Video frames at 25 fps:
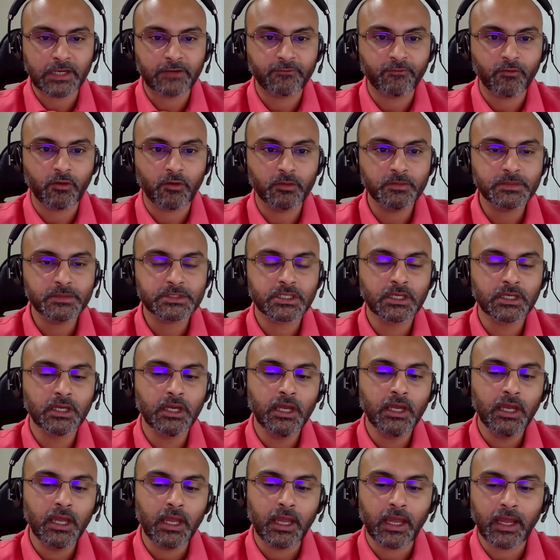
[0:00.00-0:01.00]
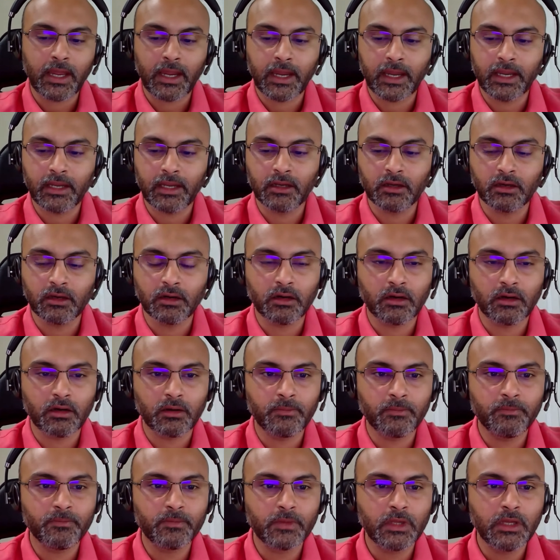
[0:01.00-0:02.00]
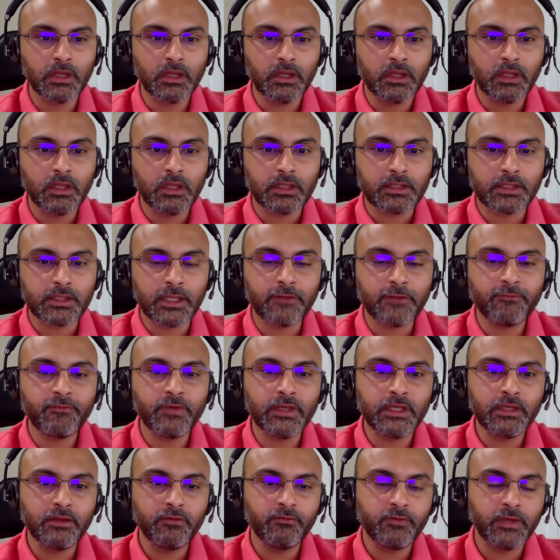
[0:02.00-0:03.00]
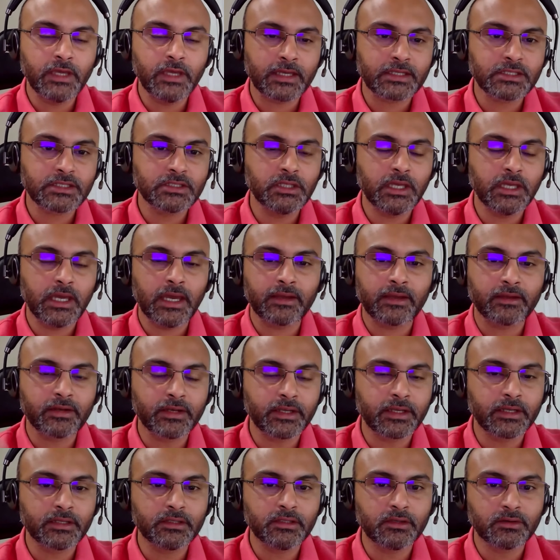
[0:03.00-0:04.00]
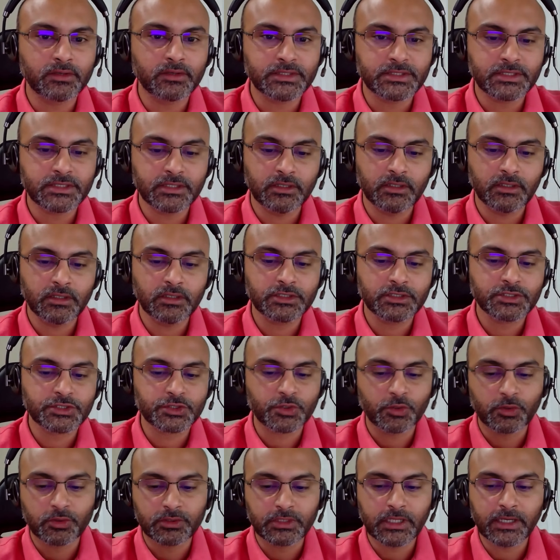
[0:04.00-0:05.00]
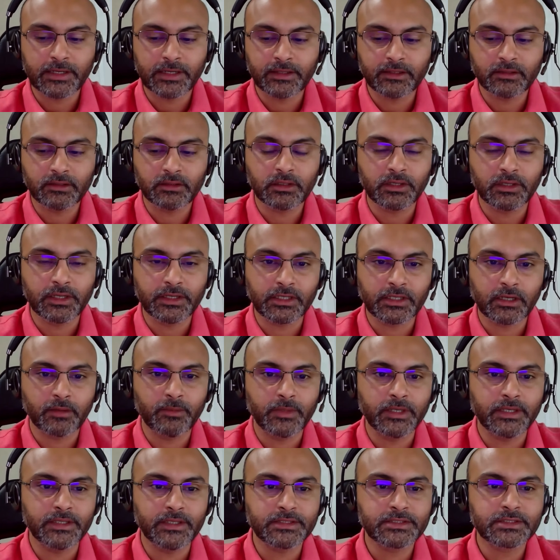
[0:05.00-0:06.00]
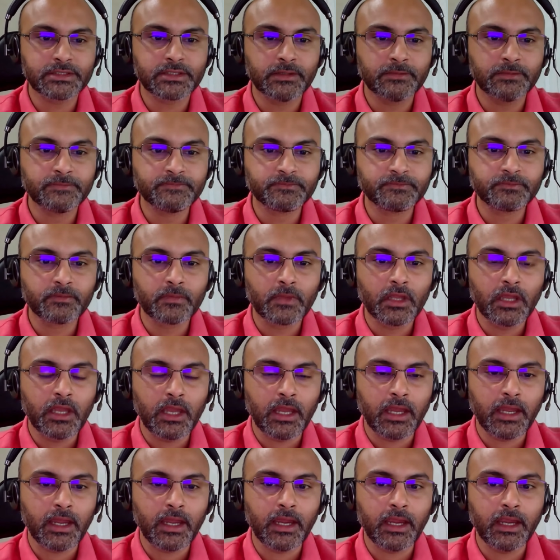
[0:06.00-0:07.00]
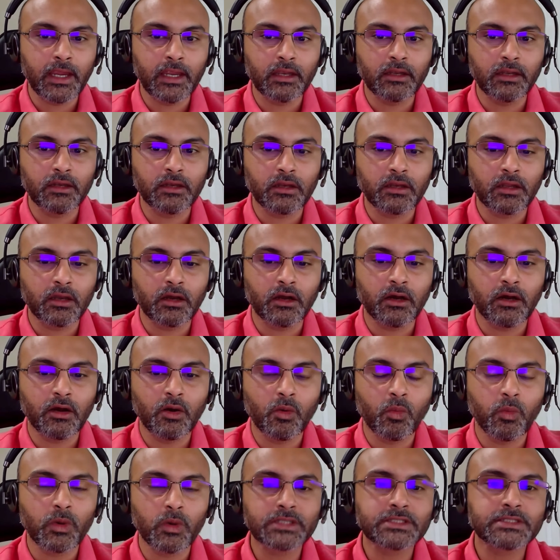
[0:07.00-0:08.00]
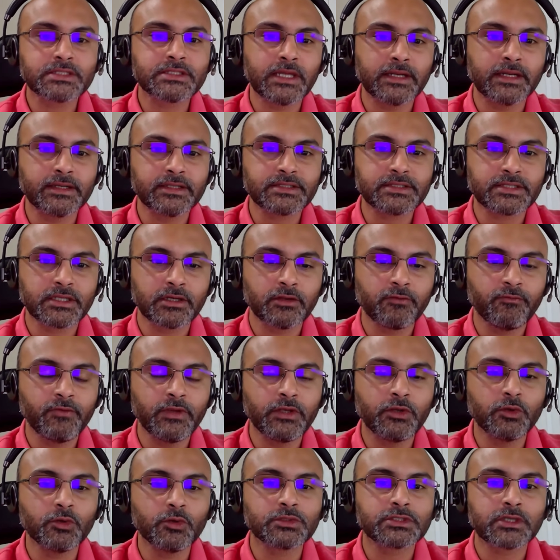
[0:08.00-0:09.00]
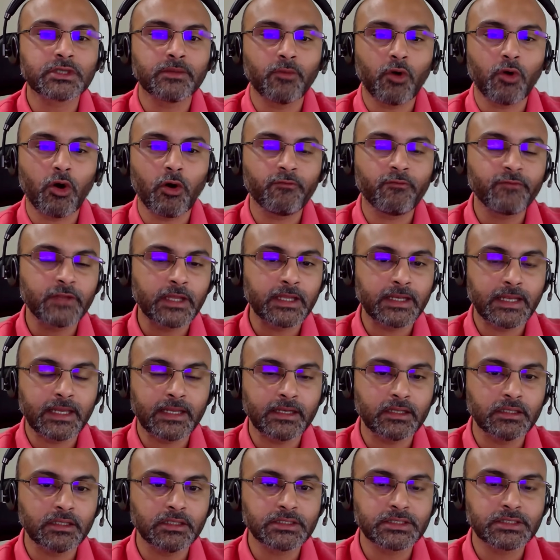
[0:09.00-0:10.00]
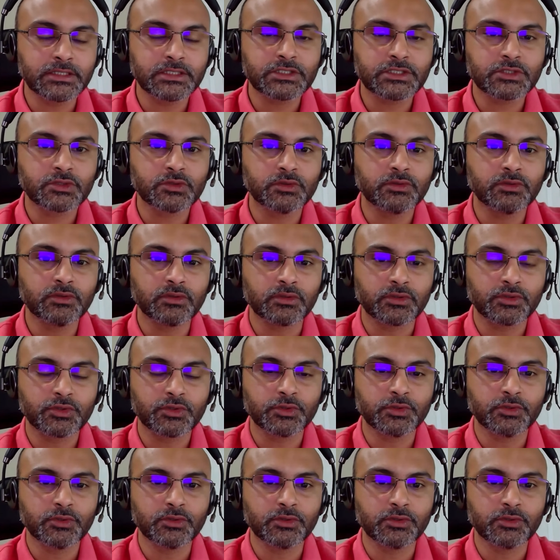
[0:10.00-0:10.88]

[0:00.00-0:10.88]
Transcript: platforms. And Then we actually aggregate the results, store that in the database, and once that is done, we do some offline analysis to